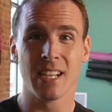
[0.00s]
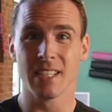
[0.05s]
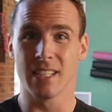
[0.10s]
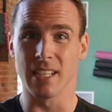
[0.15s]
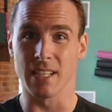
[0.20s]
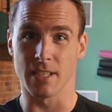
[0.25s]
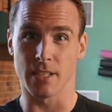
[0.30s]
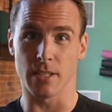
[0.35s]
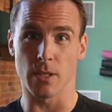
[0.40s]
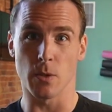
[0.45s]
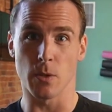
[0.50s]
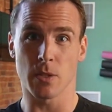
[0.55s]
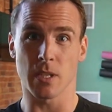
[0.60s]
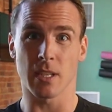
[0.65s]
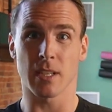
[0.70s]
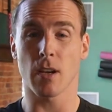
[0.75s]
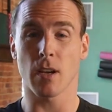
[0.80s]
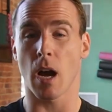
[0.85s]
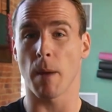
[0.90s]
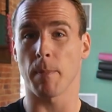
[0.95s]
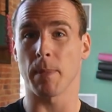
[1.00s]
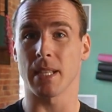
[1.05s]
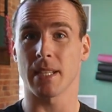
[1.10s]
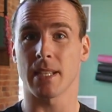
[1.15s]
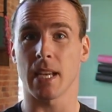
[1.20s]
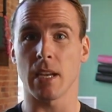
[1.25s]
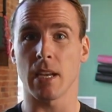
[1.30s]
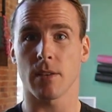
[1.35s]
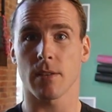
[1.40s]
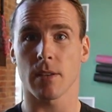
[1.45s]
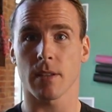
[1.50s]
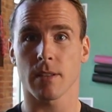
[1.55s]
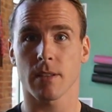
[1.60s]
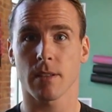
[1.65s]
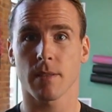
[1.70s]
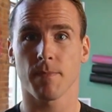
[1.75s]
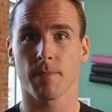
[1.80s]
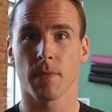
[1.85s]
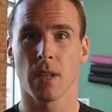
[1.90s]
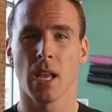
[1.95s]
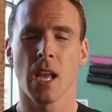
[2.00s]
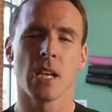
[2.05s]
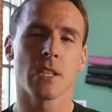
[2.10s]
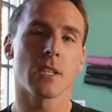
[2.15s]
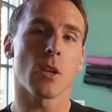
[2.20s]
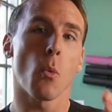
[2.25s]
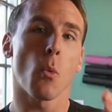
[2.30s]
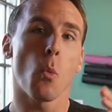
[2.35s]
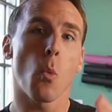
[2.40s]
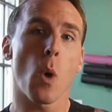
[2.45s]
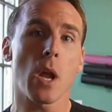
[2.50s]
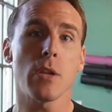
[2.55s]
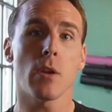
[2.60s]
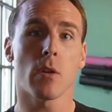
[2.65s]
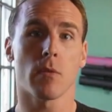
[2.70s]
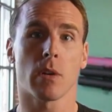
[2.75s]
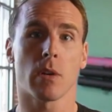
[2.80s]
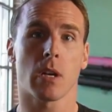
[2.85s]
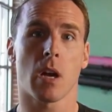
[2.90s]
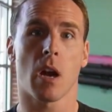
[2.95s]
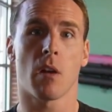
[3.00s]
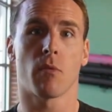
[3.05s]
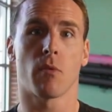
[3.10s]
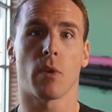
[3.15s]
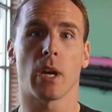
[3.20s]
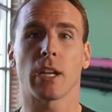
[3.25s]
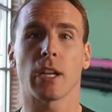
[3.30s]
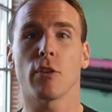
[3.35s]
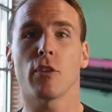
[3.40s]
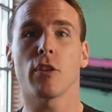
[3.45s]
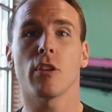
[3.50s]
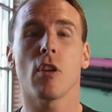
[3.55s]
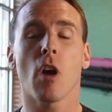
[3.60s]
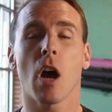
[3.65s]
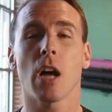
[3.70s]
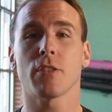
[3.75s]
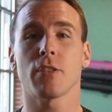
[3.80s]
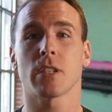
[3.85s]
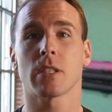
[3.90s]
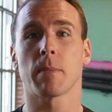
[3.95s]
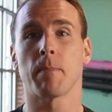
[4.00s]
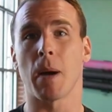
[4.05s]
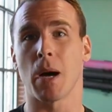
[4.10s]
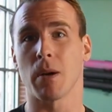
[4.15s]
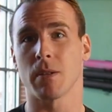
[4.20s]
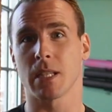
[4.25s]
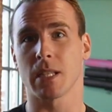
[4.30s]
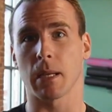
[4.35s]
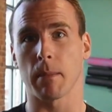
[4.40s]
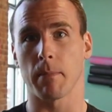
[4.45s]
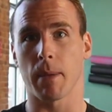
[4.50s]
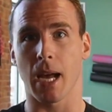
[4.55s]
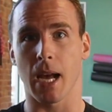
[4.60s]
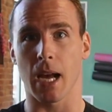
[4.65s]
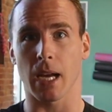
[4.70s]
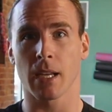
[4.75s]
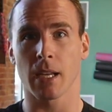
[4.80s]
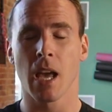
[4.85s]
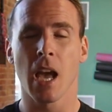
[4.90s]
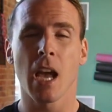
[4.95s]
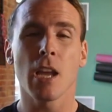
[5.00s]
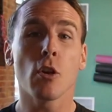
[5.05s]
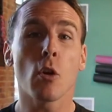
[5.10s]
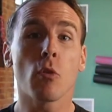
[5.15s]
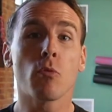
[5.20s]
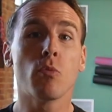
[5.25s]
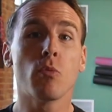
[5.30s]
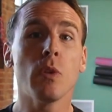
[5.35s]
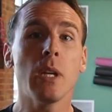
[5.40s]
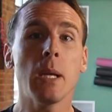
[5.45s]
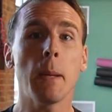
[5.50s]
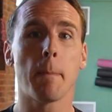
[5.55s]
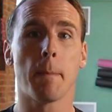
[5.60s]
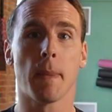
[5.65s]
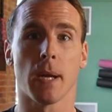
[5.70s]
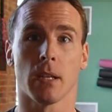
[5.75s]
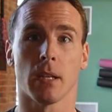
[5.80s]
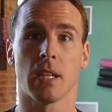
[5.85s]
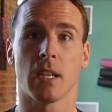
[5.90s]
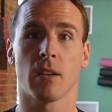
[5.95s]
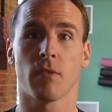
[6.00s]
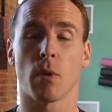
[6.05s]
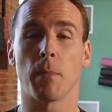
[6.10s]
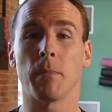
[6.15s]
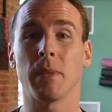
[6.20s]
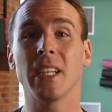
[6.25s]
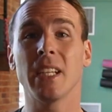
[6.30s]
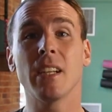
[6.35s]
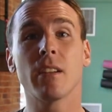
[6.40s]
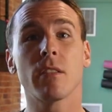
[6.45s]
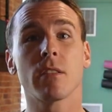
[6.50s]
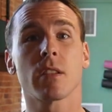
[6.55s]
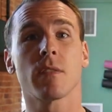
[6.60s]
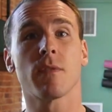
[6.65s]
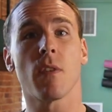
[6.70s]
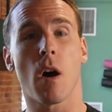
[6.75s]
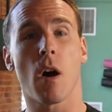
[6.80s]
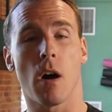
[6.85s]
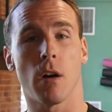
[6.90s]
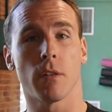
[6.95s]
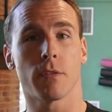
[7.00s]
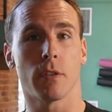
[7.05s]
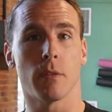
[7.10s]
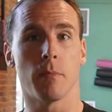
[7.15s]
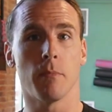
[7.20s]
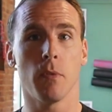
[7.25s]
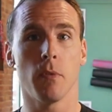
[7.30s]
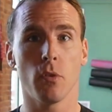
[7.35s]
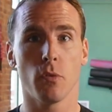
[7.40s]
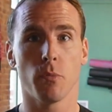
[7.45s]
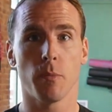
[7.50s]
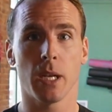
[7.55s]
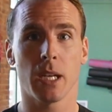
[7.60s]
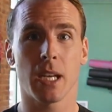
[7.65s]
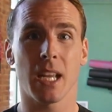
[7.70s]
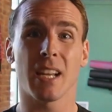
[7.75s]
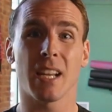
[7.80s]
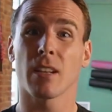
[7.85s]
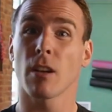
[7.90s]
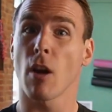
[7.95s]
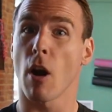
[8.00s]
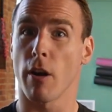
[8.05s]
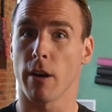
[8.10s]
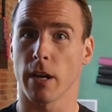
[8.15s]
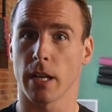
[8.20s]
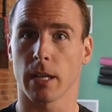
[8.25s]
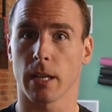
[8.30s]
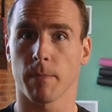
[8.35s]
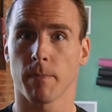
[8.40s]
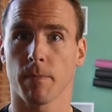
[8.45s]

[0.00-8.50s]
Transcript: disuse, and compensations. So when you're recovering, you're not just bouncing back, you're rebuilding from years of altered movement and guarding.